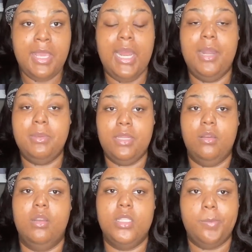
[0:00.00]
And I'm getting
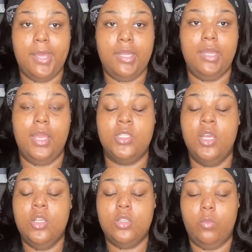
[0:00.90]
all this backlash.
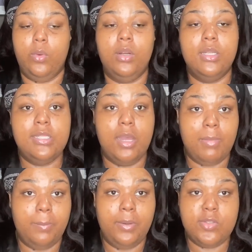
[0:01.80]
So if we're going to tell
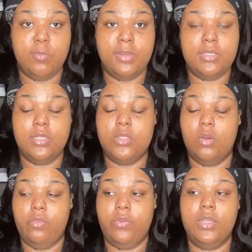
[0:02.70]
my personal business
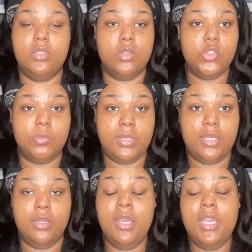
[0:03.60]
on fucking social
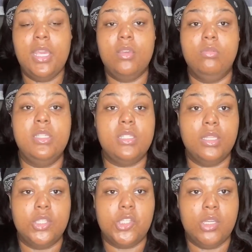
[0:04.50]
media, can you at least
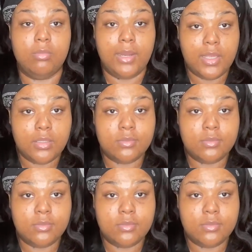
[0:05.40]
get this shit right?